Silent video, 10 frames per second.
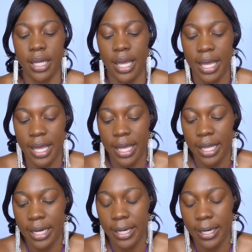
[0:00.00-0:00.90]

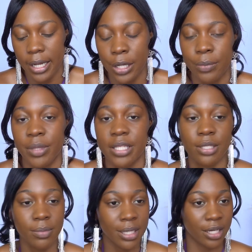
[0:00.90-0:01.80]
And there's
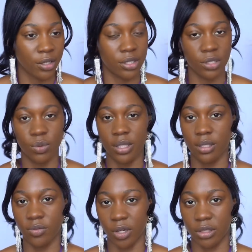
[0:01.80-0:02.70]
something I noticed with
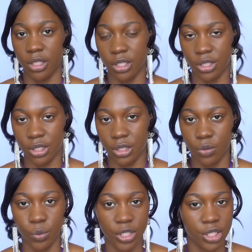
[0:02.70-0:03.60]
this
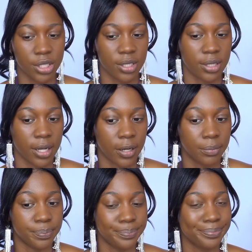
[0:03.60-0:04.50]
foundation, which is
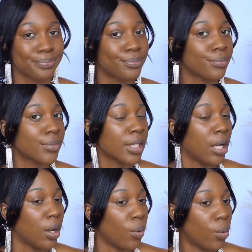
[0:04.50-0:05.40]

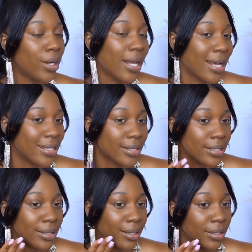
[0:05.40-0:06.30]
one has
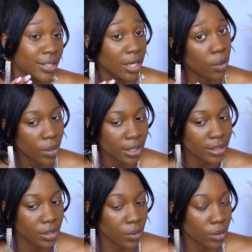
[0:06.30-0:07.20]
a yellow
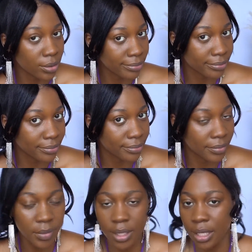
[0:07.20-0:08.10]
undertone
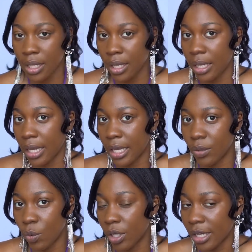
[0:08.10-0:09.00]

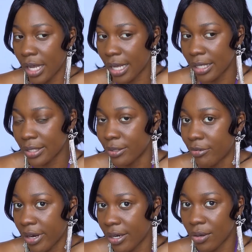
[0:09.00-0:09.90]
and one has a
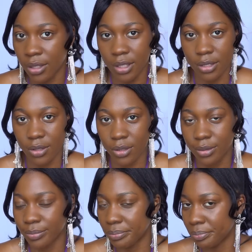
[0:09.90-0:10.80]
red undertone.